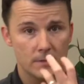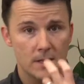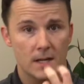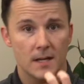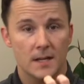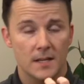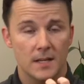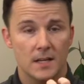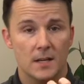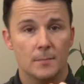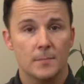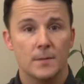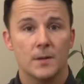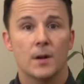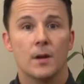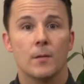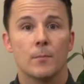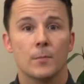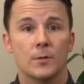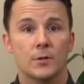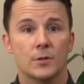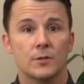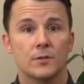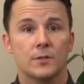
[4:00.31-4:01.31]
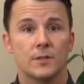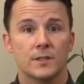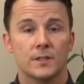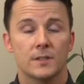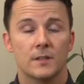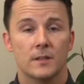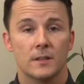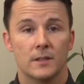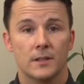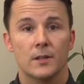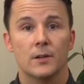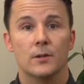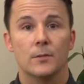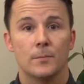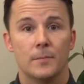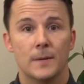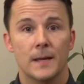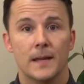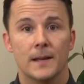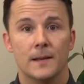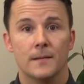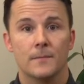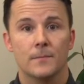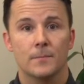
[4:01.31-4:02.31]
tightening up the embouchure just a little
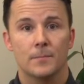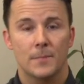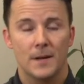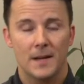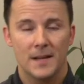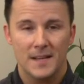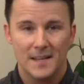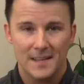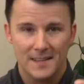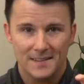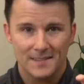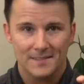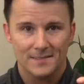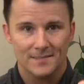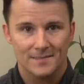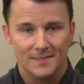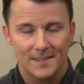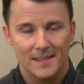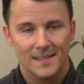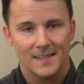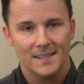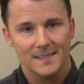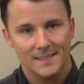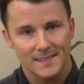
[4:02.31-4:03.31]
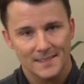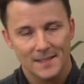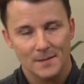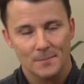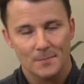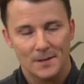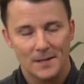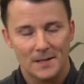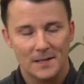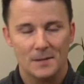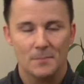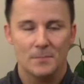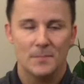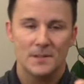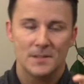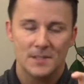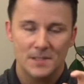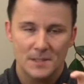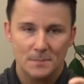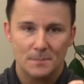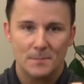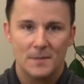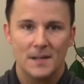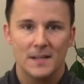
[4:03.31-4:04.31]
bit. Biting, I hate to say biting, but
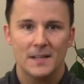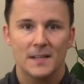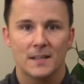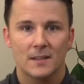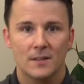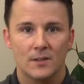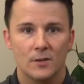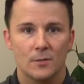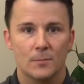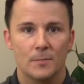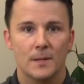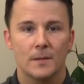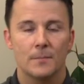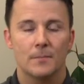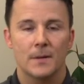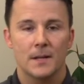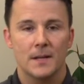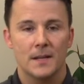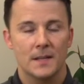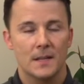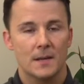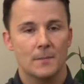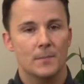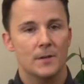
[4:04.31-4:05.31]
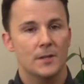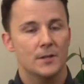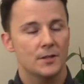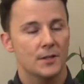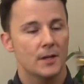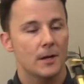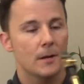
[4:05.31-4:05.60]
just biting a little bit, biting that pitch